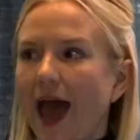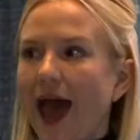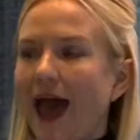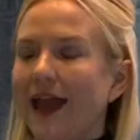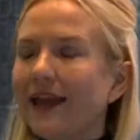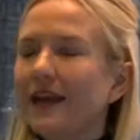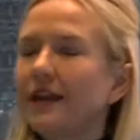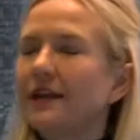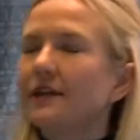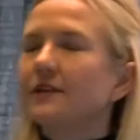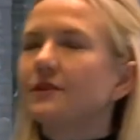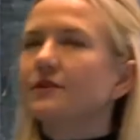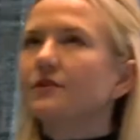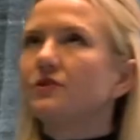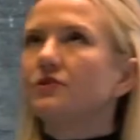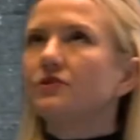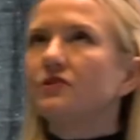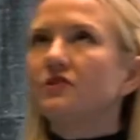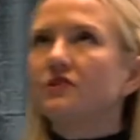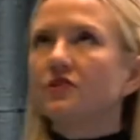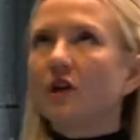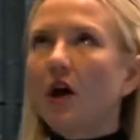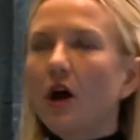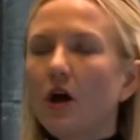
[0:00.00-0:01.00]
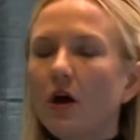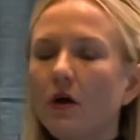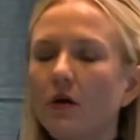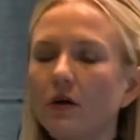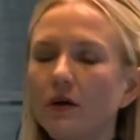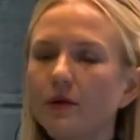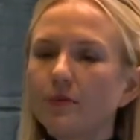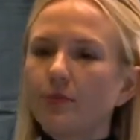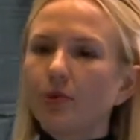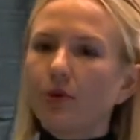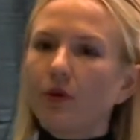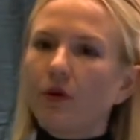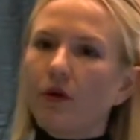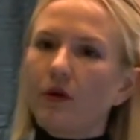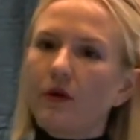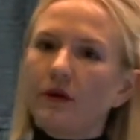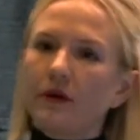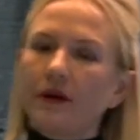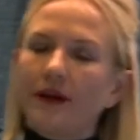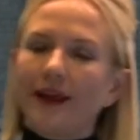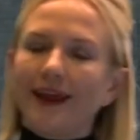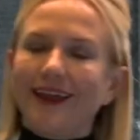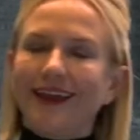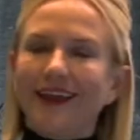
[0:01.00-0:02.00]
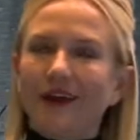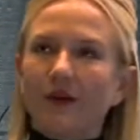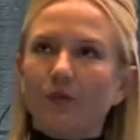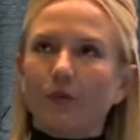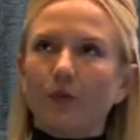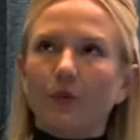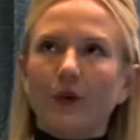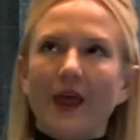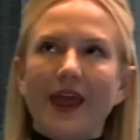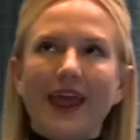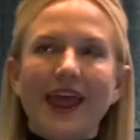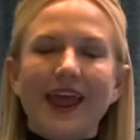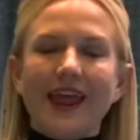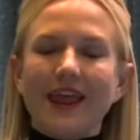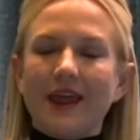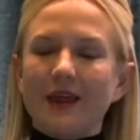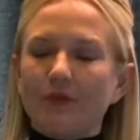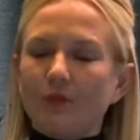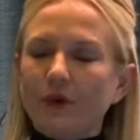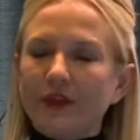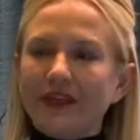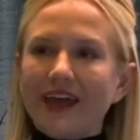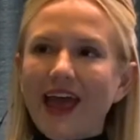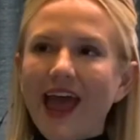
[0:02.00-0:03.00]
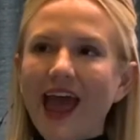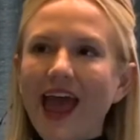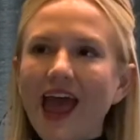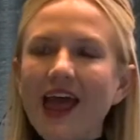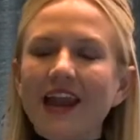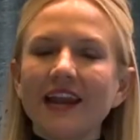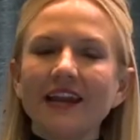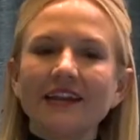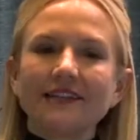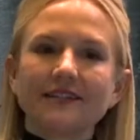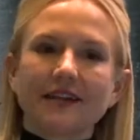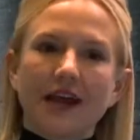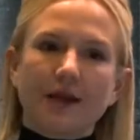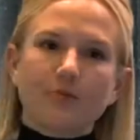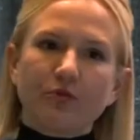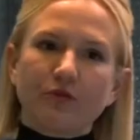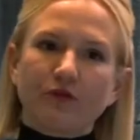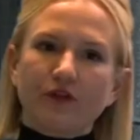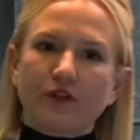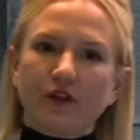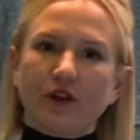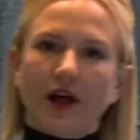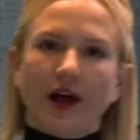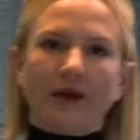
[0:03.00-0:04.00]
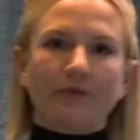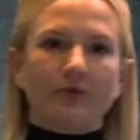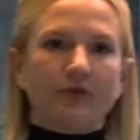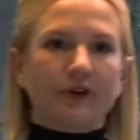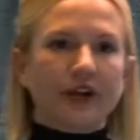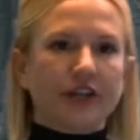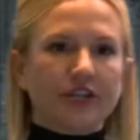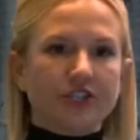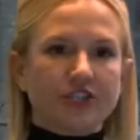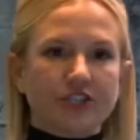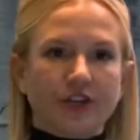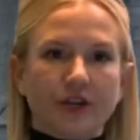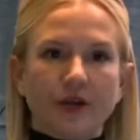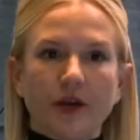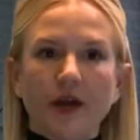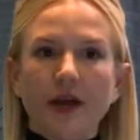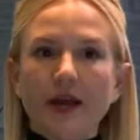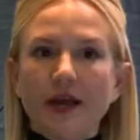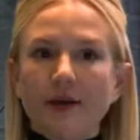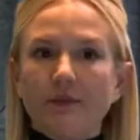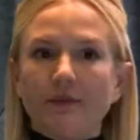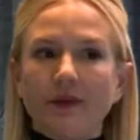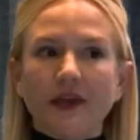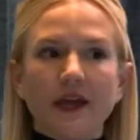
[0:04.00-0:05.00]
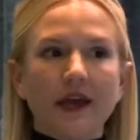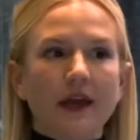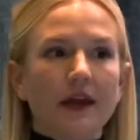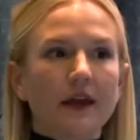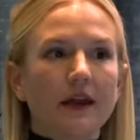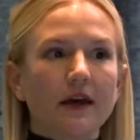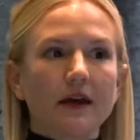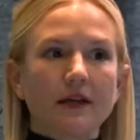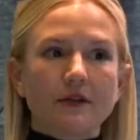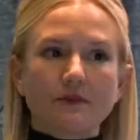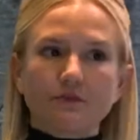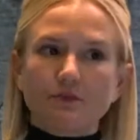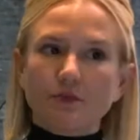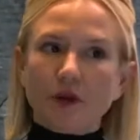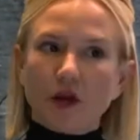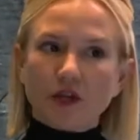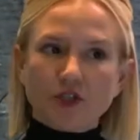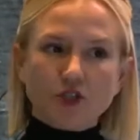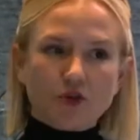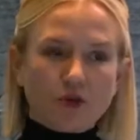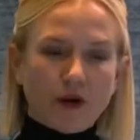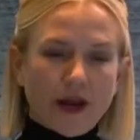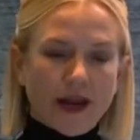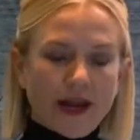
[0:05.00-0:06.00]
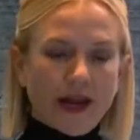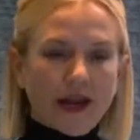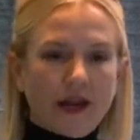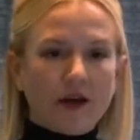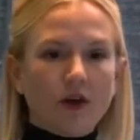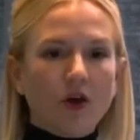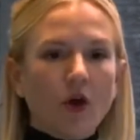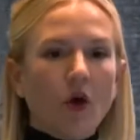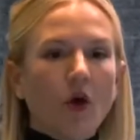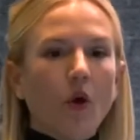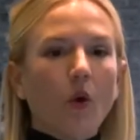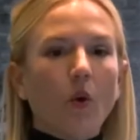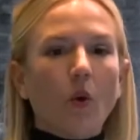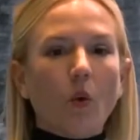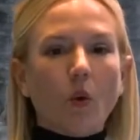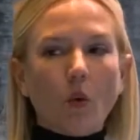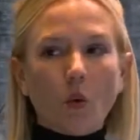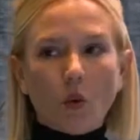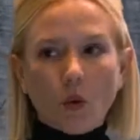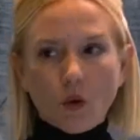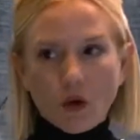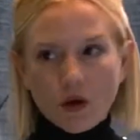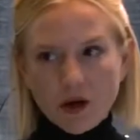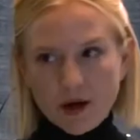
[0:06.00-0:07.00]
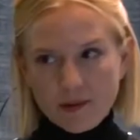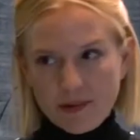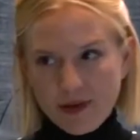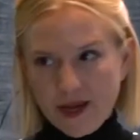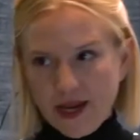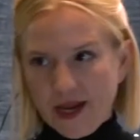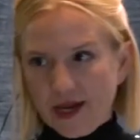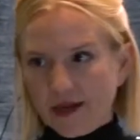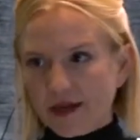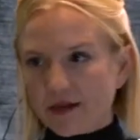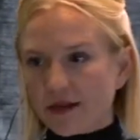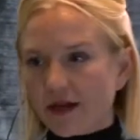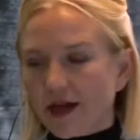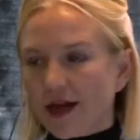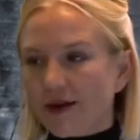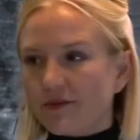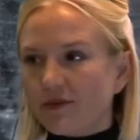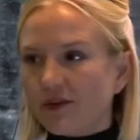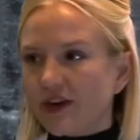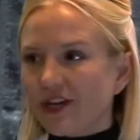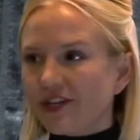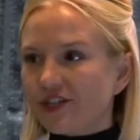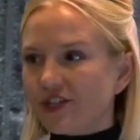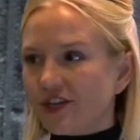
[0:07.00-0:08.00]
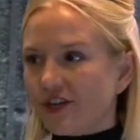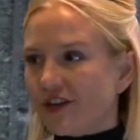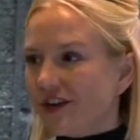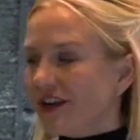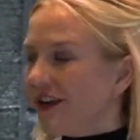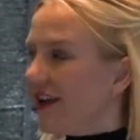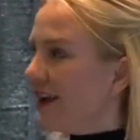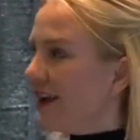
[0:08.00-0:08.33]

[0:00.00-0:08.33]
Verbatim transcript: And it is so important with any type of collaboration, be it a, a trade or a paid collaboration,